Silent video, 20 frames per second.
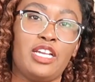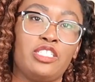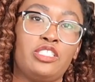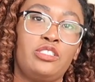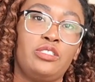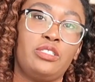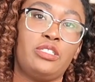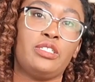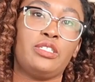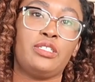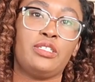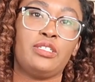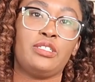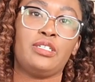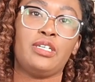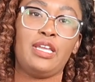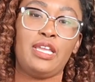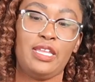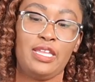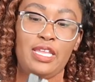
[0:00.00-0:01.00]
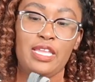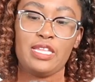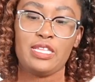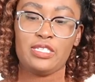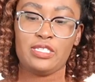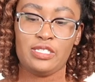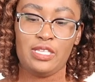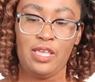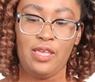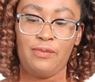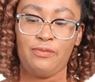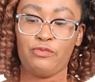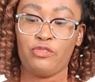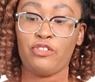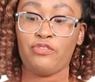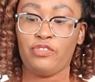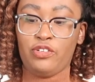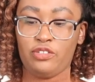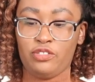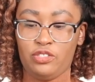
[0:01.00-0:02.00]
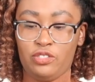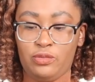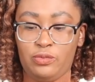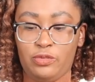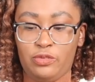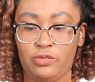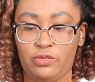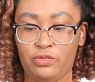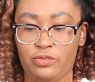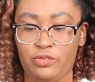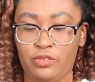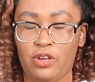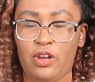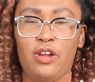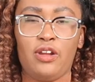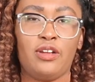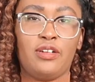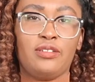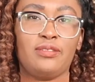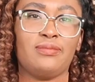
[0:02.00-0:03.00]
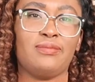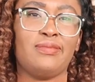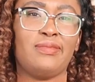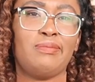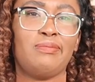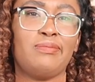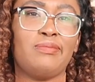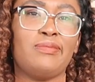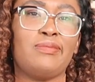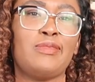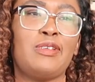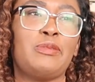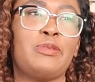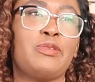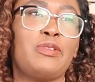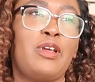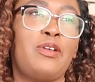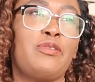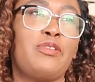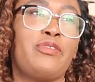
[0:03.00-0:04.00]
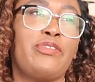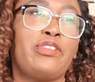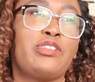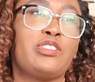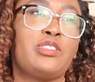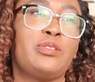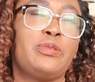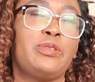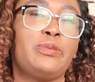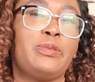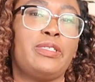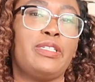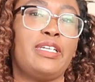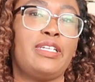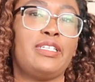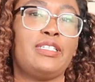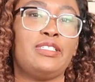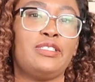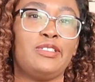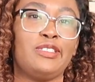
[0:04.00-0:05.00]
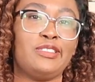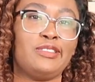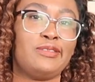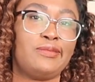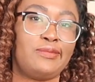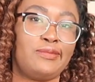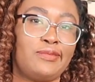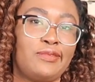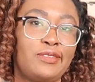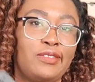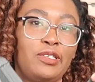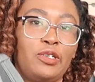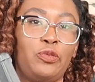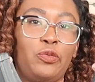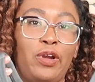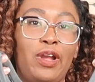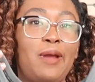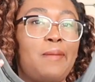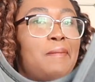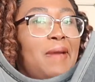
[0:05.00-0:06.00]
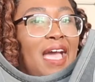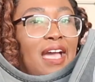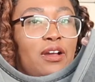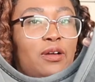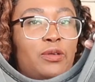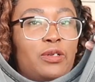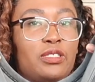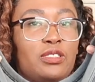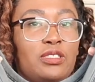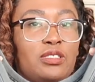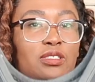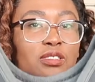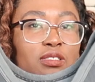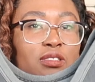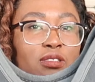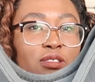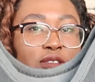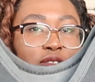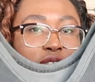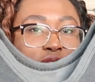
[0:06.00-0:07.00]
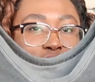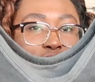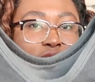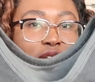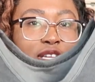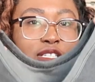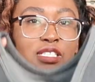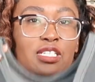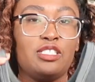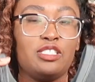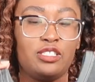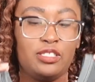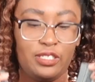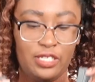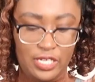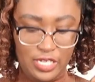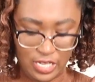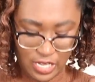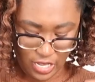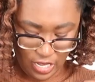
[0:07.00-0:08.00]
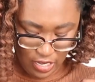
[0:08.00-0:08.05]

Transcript: actually, it is reversible, or maybe not reversible, but like you could wear it backwards, essentially.